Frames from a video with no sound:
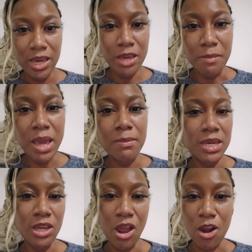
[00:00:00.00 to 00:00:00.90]
it might
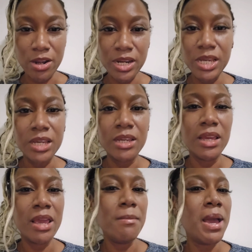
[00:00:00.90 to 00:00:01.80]
be gardening,
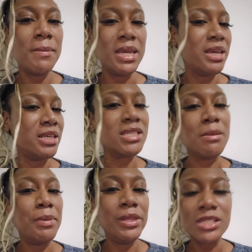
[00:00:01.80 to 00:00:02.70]
it might be as
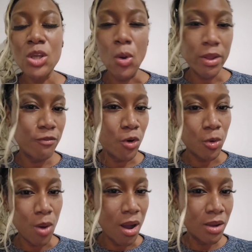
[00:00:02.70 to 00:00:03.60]
simple as going for
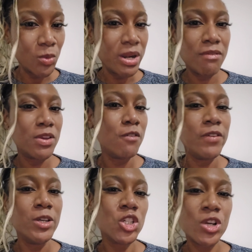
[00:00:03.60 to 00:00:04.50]
a walk whenever you
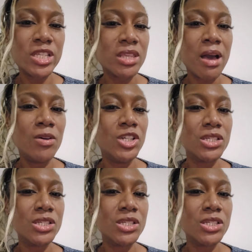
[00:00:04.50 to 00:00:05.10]
feel stressed out.